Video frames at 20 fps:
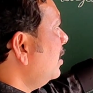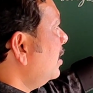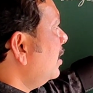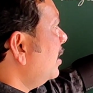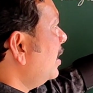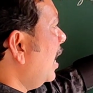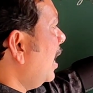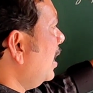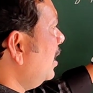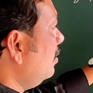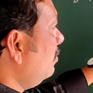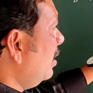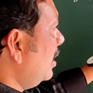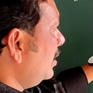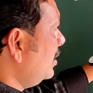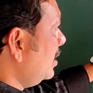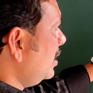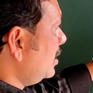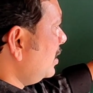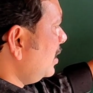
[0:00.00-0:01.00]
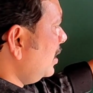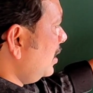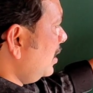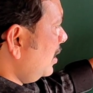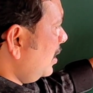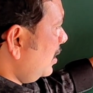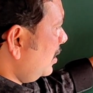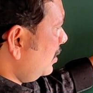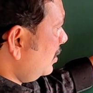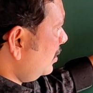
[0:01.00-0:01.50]
daily wages
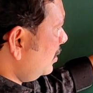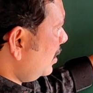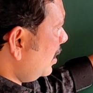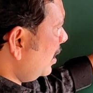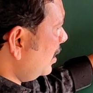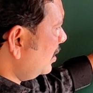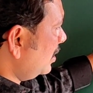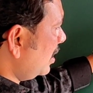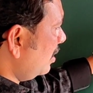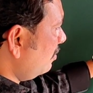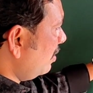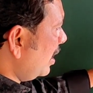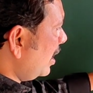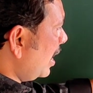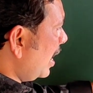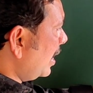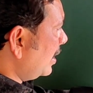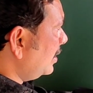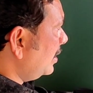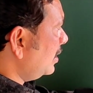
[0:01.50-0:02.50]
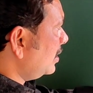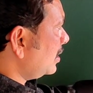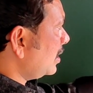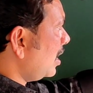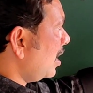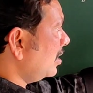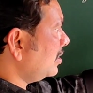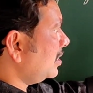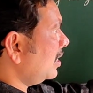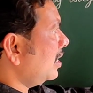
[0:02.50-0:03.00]
has given like this,
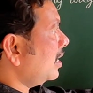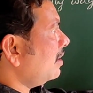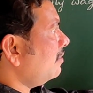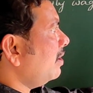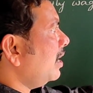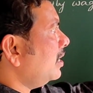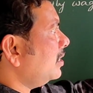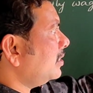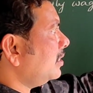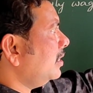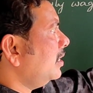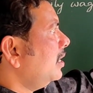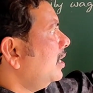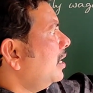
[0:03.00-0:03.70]
class intervals.